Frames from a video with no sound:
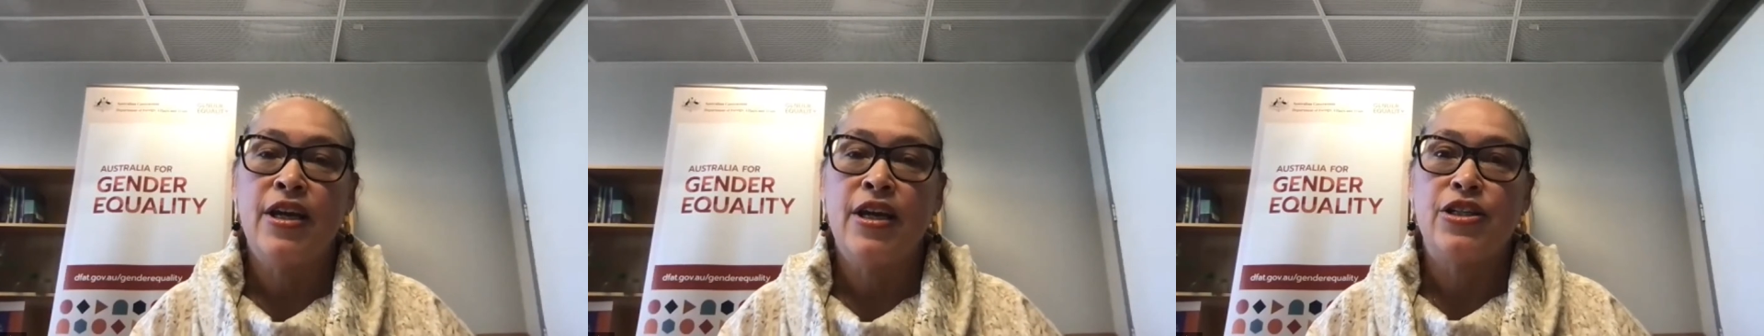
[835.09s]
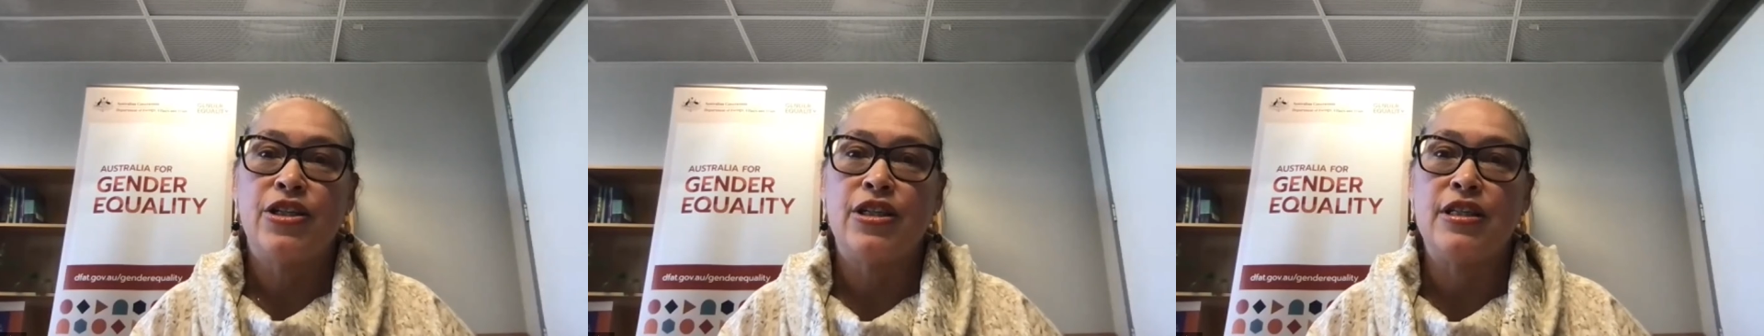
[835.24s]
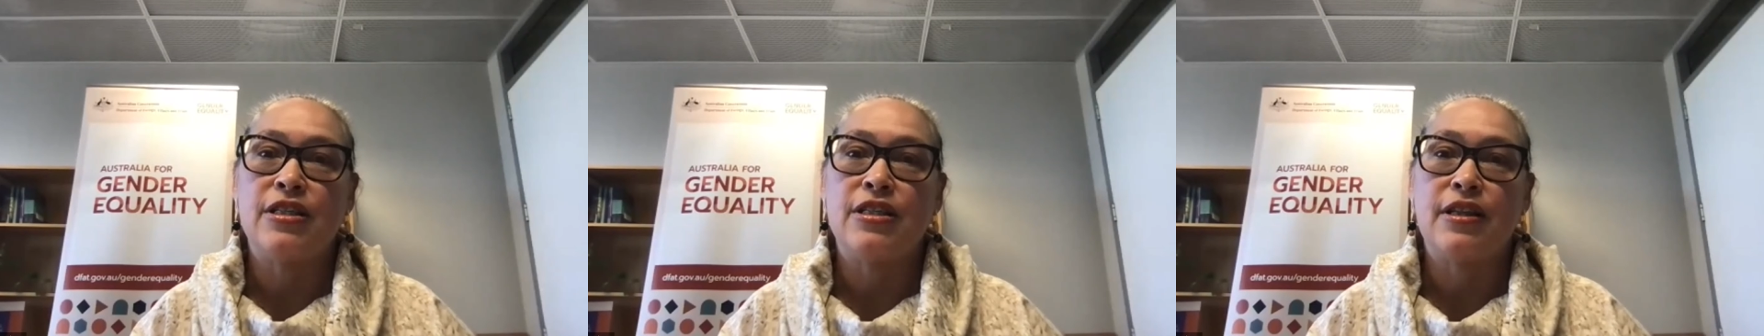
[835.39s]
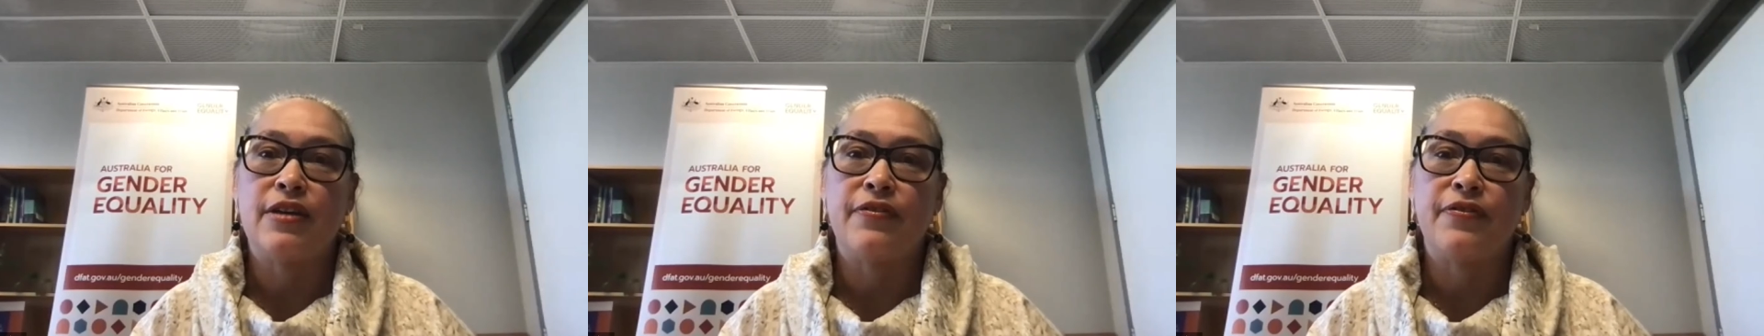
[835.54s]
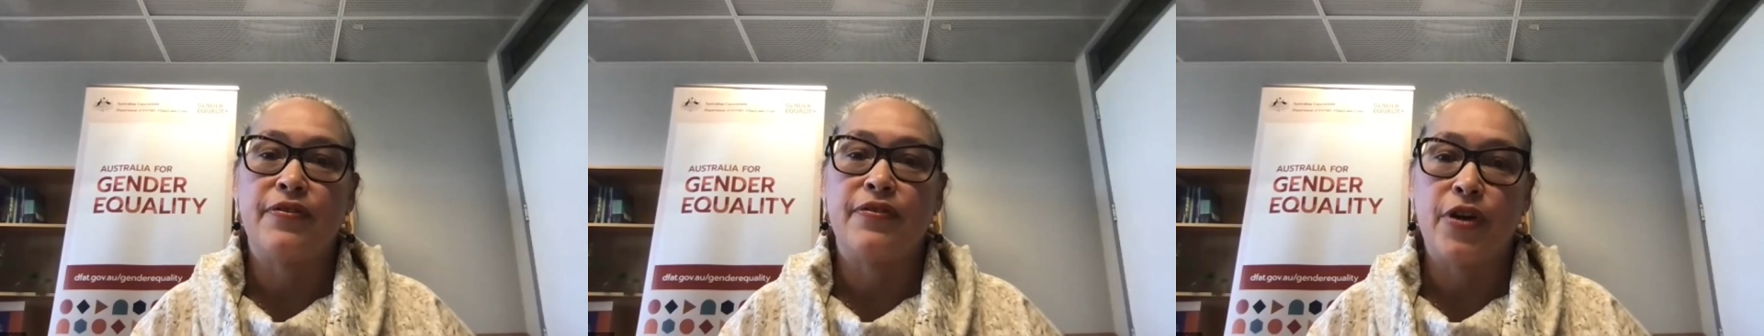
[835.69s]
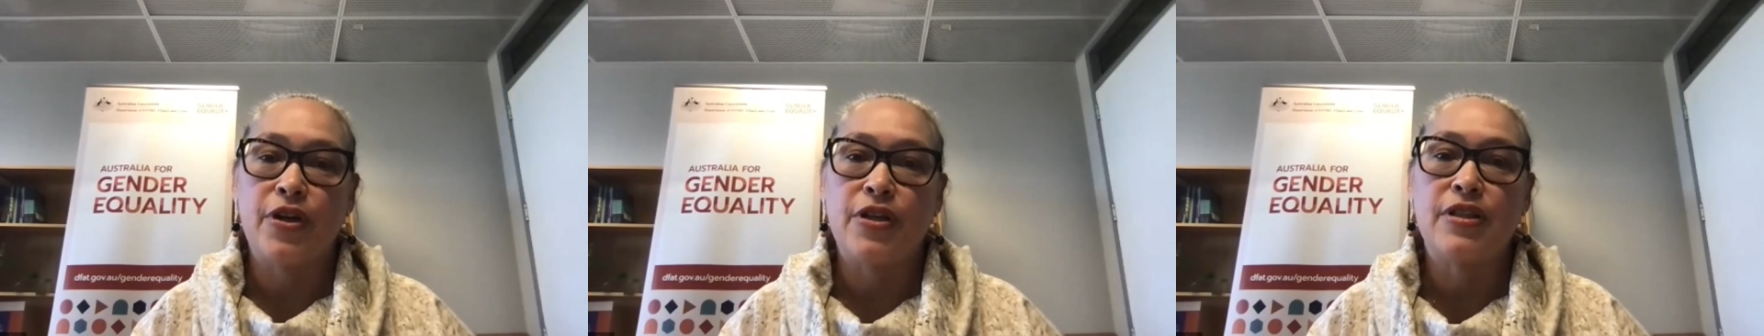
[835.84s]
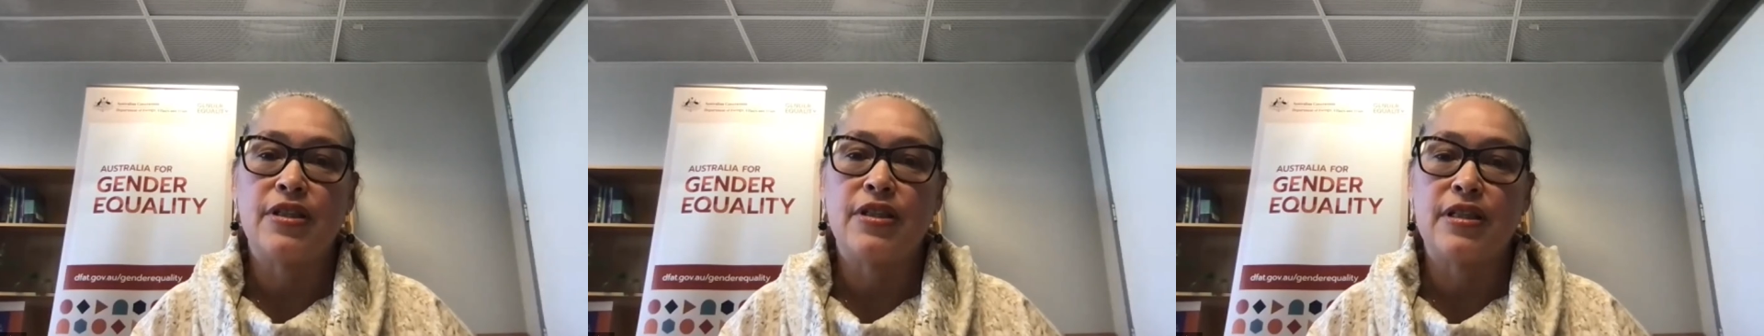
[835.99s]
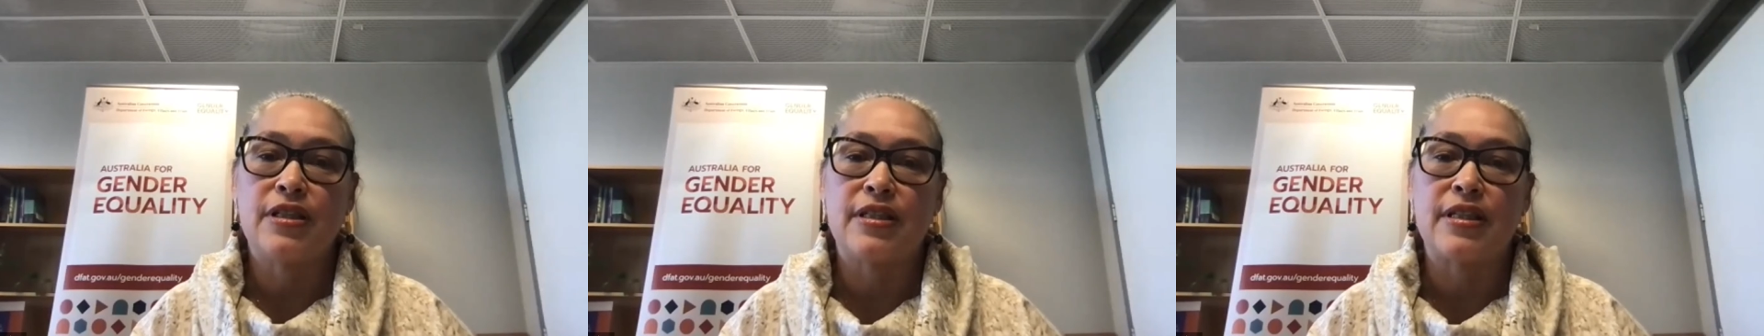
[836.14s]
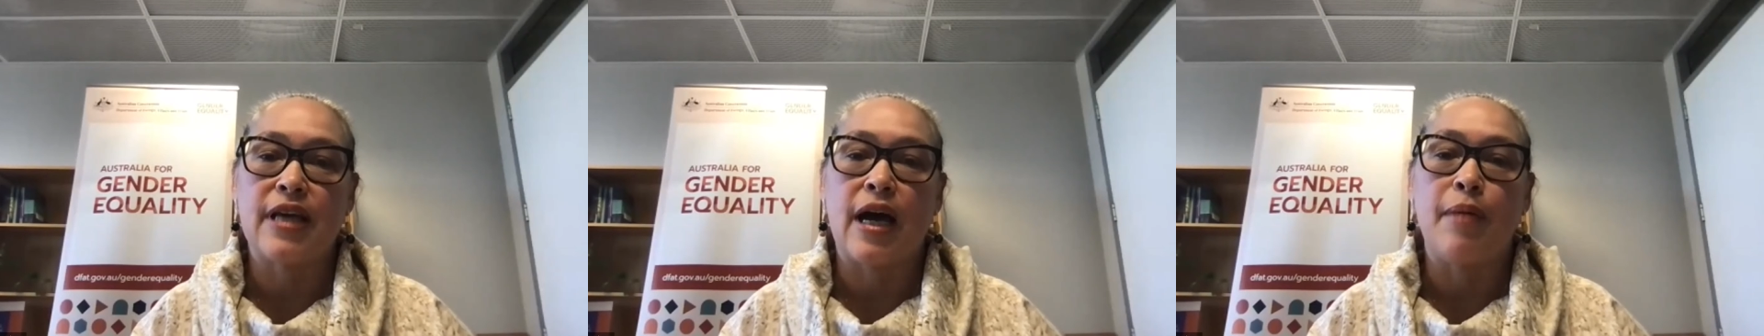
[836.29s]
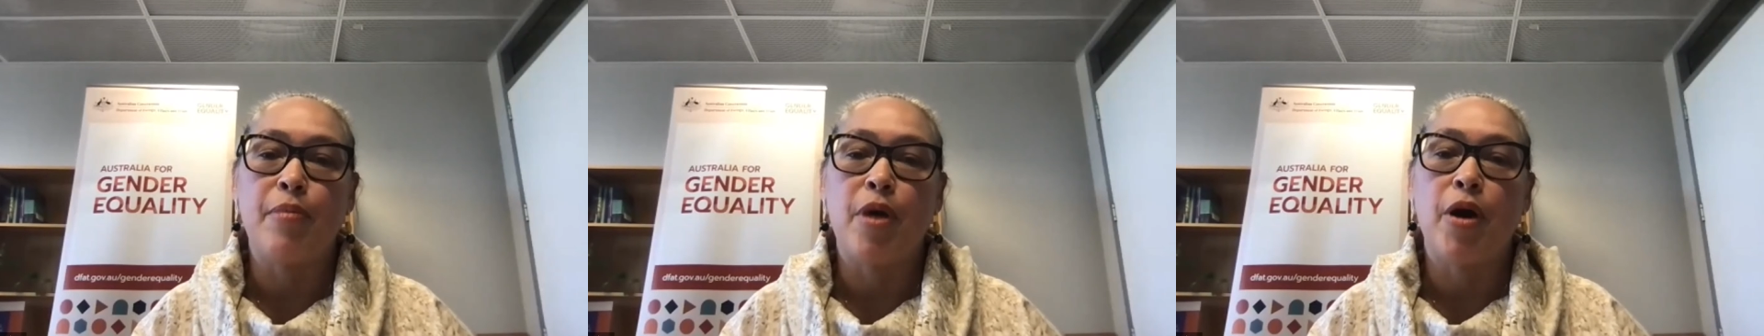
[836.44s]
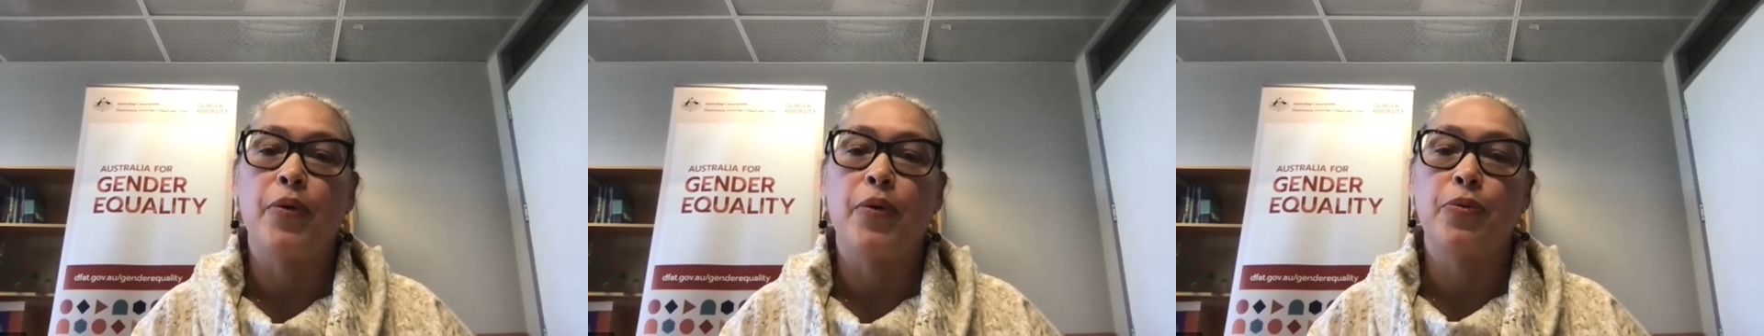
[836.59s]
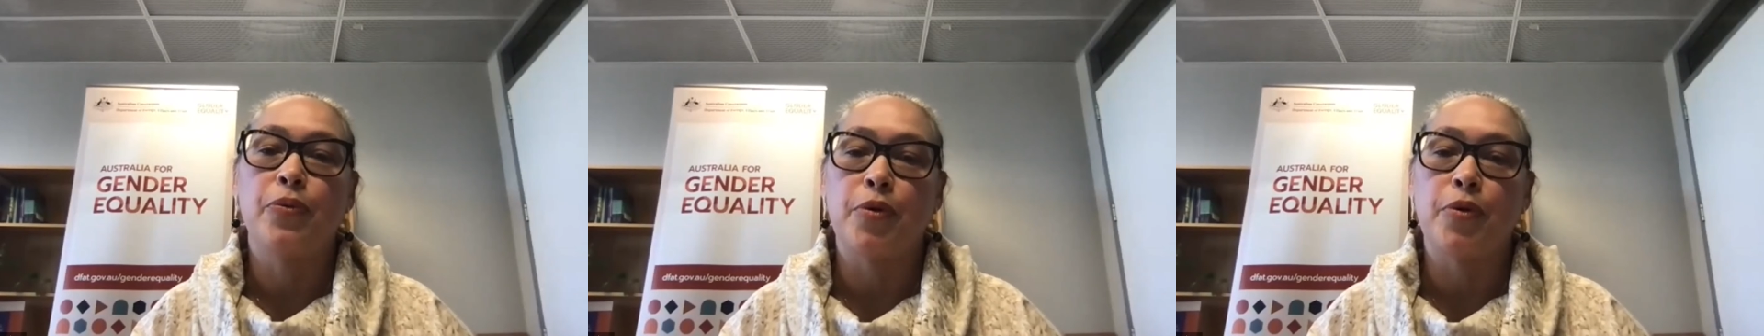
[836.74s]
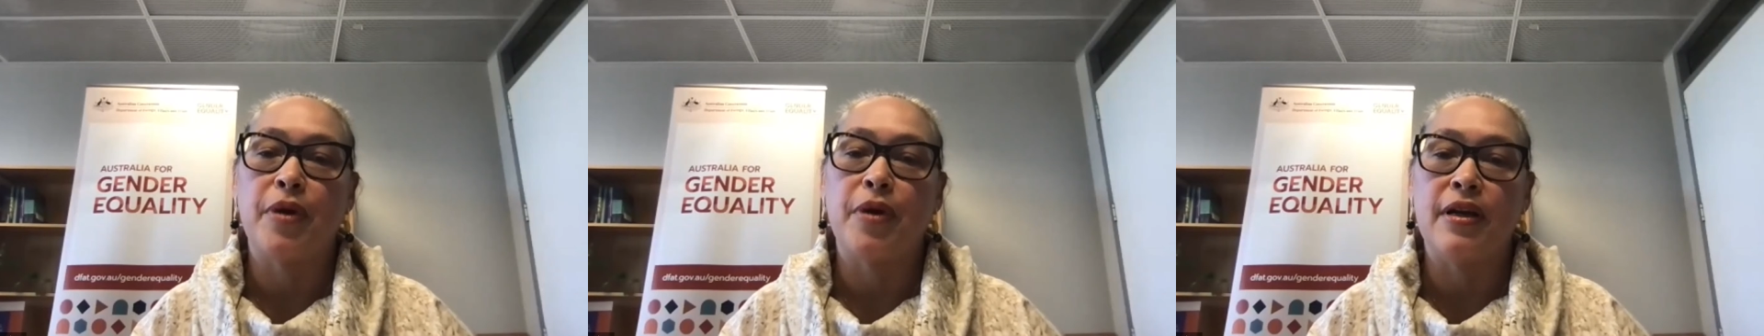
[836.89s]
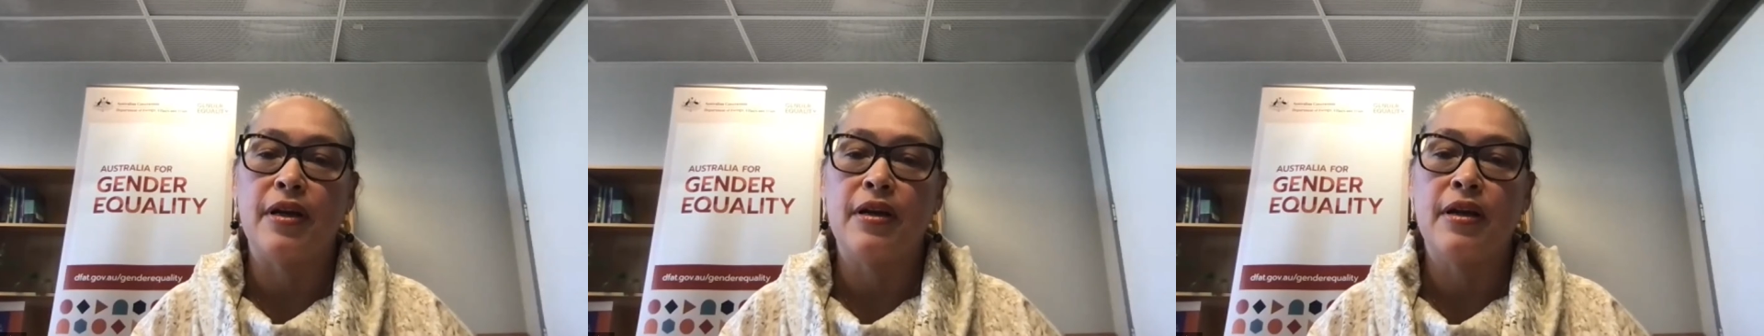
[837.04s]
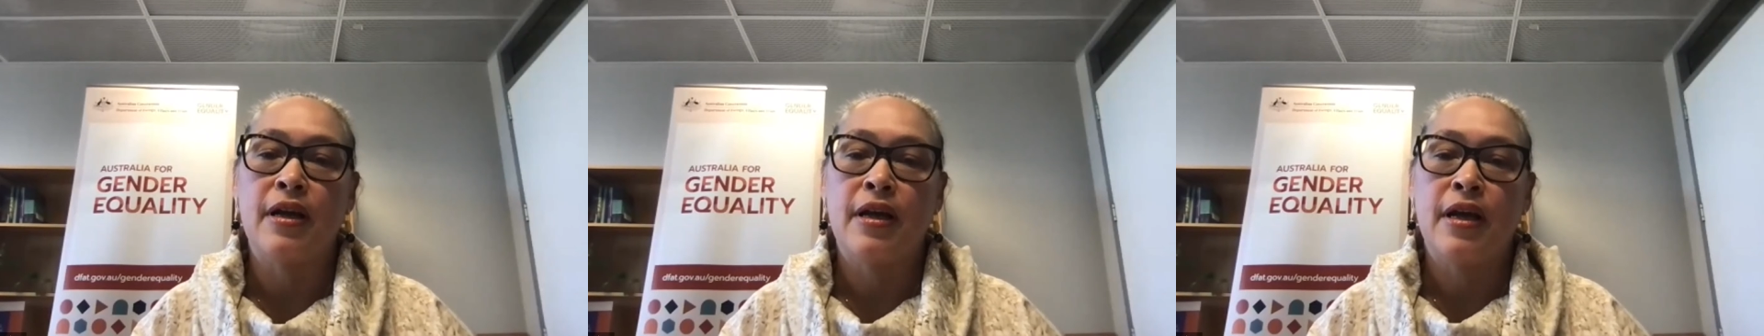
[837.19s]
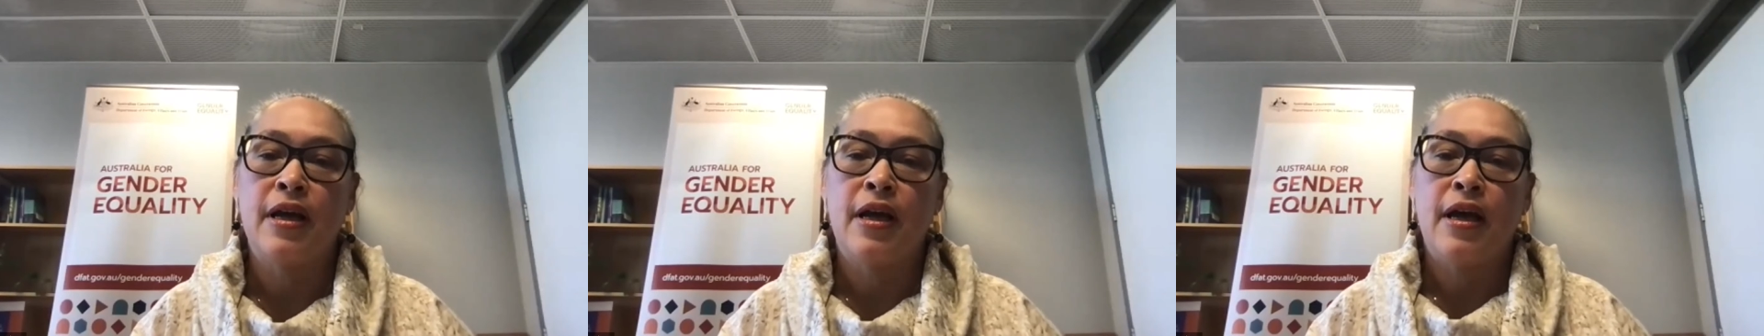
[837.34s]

she's the first Samoan woman